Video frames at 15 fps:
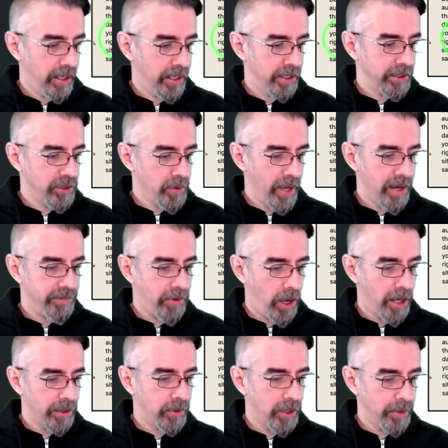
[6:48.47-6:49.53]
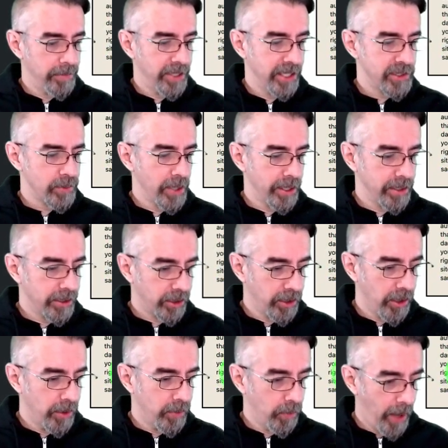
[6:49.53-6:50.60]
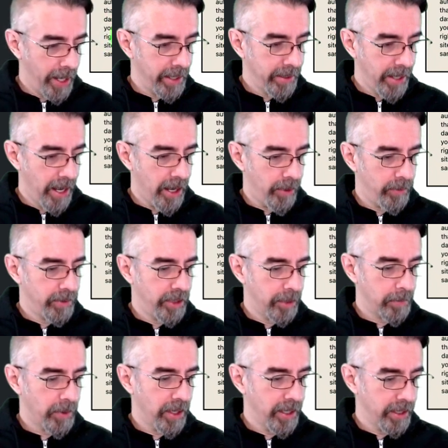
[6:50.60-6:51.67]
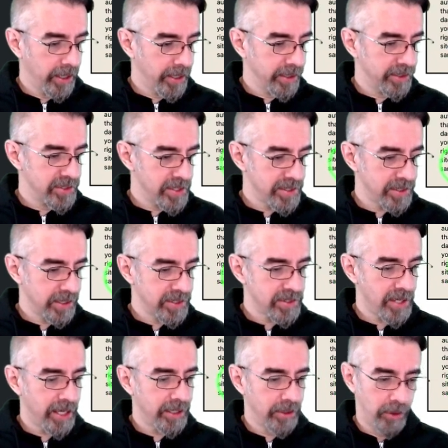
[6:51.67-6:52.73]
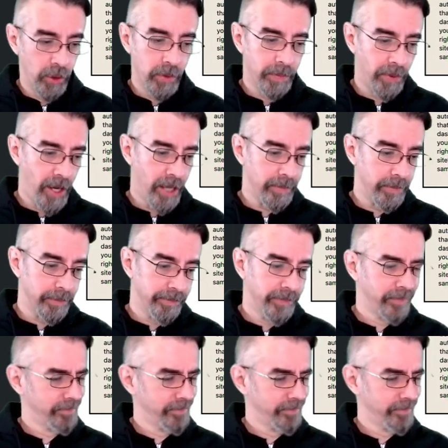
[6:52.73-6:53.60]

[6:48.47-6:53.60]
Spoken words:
you have auto updates ready to go right now. Upgrading an existing site, no problem.